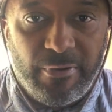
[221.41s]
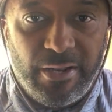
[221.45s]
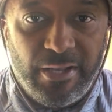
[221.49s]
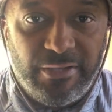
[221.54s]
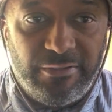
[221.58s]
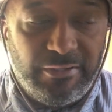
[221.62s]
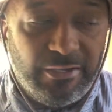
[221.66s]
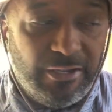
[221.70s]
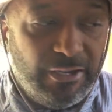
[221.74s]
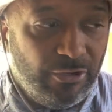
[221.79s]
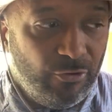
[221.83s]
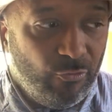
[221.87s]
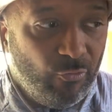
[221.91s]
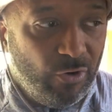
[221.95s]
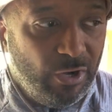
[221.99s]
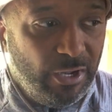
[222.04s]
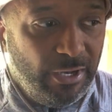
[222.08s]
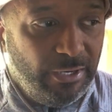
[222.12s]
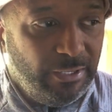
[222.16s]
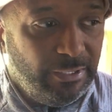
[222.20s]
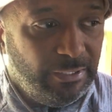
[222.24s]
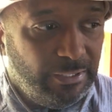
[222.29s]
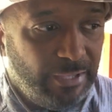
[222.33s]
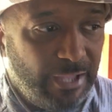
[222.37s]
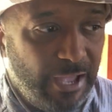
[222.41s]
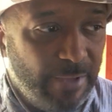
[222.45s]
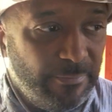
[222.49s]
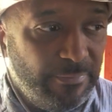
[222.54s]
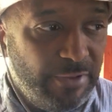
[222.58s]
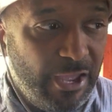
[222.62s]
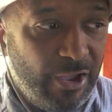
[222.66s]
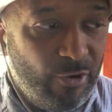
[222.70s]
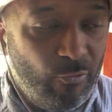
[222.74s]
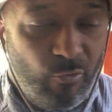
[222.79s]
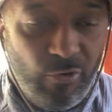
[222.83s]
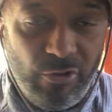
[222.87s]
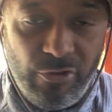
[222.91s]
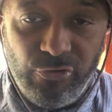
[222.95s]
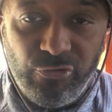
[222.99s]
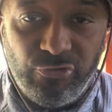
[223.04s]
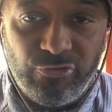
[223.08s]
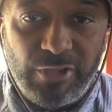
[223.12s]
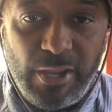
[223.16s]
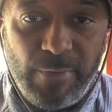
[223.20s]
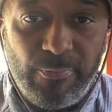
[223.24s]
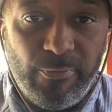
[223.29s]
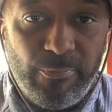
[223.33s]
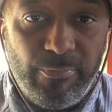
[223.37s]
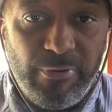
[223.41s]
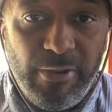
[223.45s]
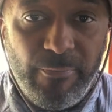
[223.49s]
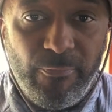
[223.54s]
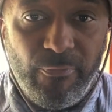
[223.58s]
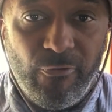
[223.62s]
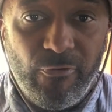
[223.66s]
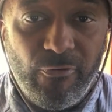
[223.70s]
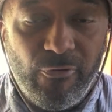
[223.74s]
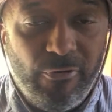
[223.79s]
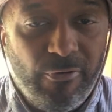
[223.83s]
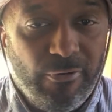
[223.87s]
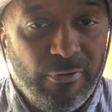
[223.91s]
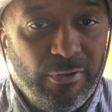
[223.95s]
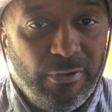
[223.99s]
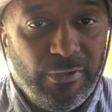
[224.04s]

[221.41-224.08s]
but I tell you what, I'm not one of those type of people.